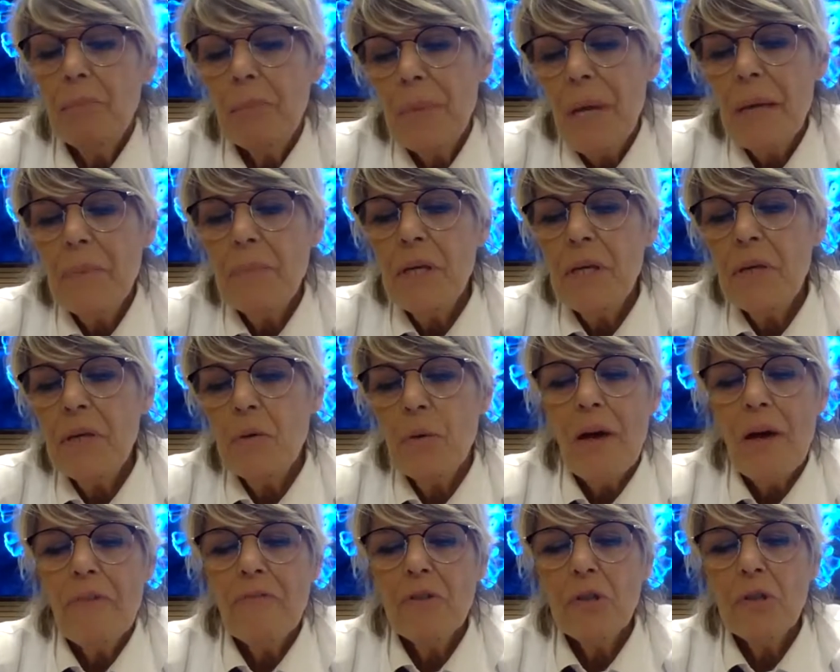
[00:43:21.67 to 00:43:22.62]
Maybe you
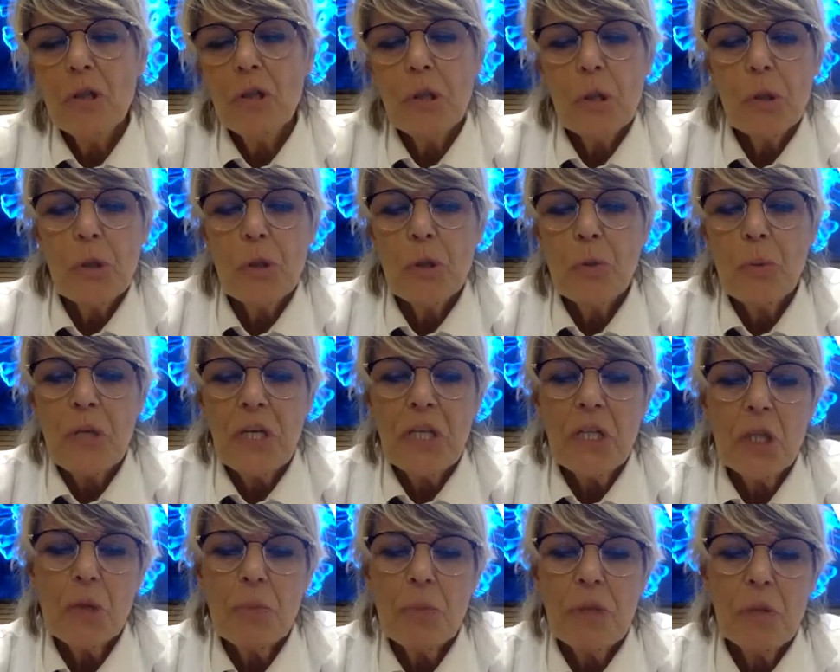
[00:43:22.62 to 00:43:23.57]
have to
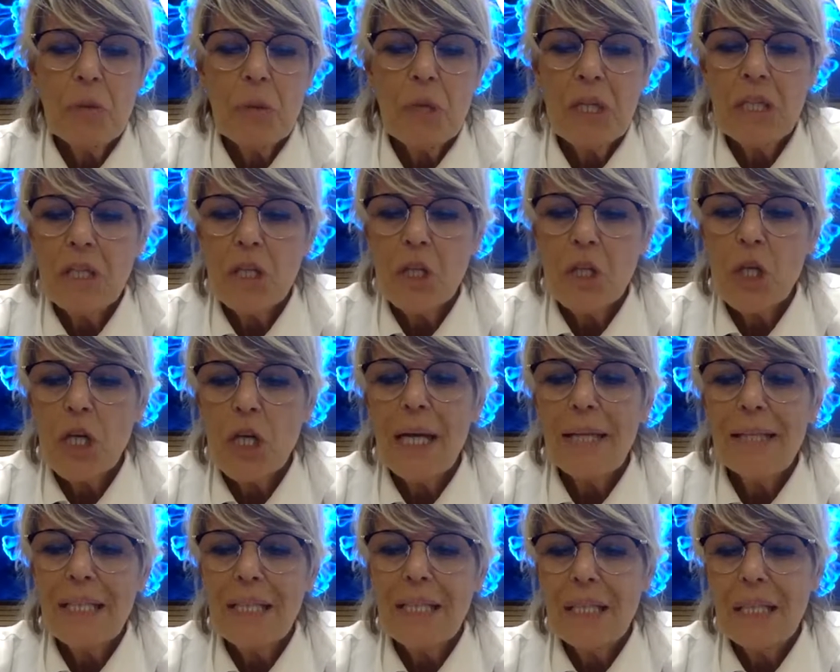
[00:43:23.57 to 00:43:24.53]
switch between the
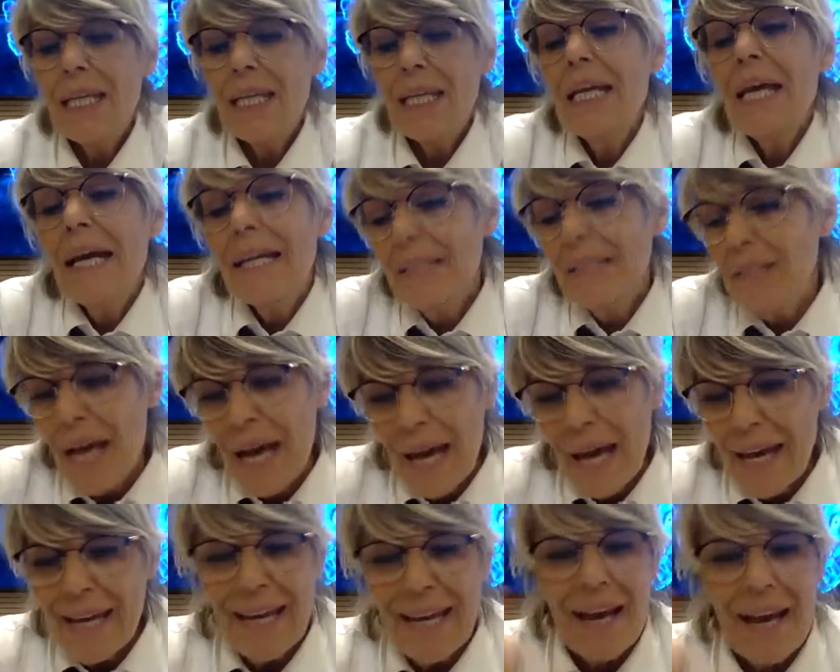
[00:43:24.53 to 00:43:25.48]
chat and the
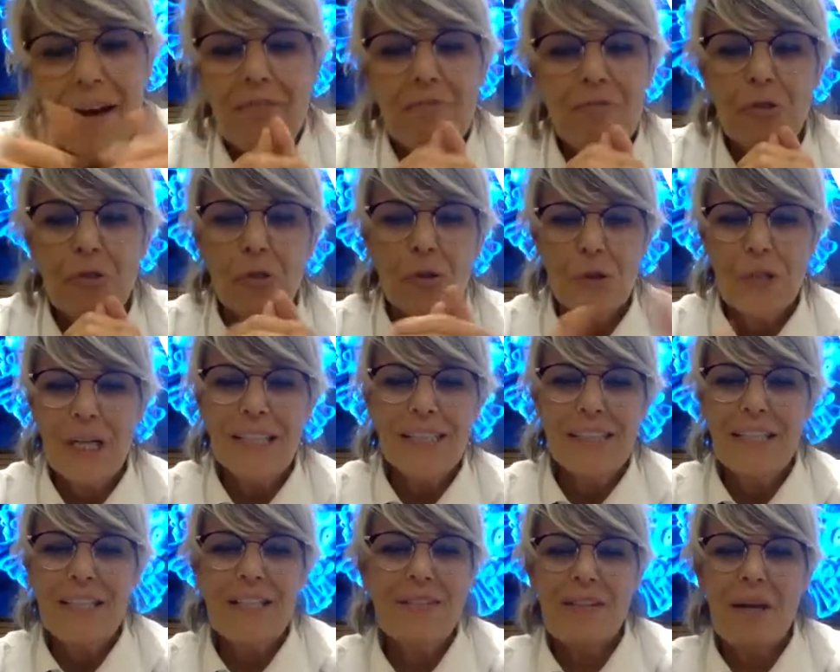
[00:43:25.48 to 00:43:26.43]
Q&A.
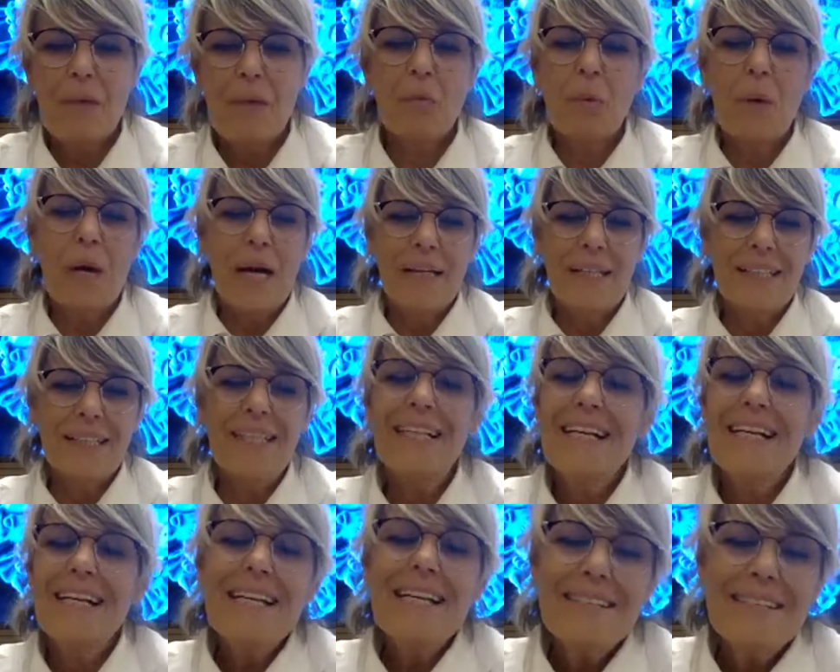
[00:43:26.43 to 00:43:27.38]
Unfortunately, someone
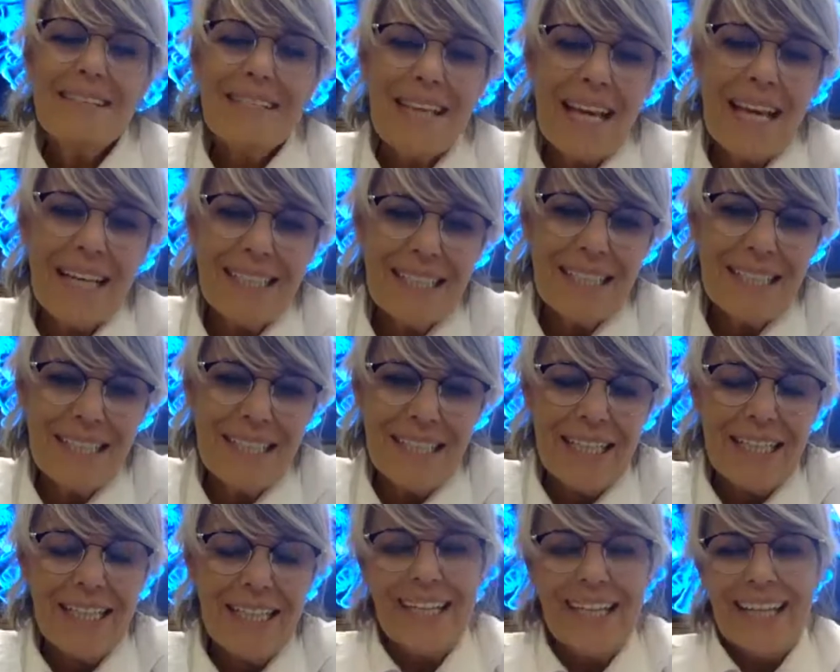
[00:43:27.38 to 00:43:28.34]
sent
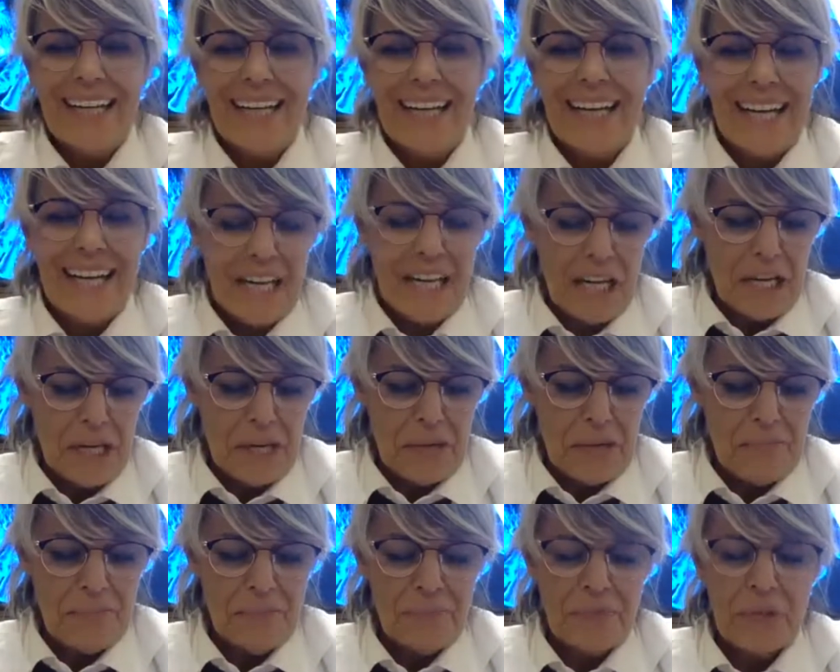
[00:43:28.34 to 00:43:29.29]
the
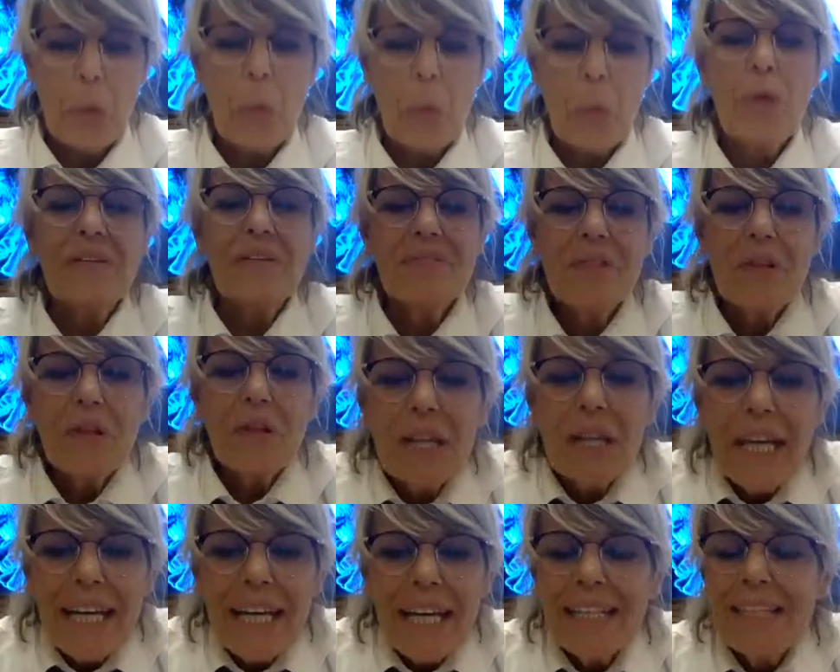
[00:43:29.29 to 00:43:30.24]

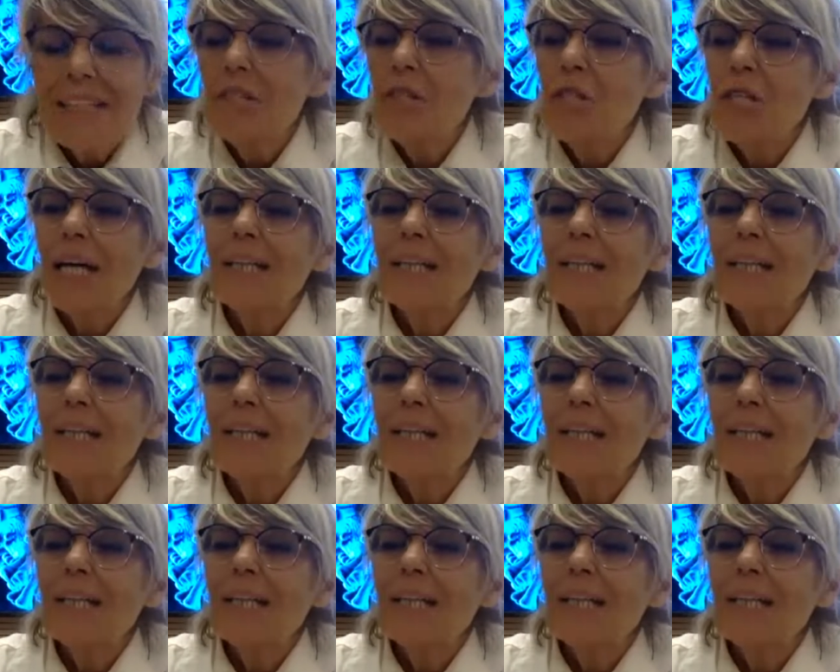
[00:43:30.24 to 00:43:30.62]
question in the chat.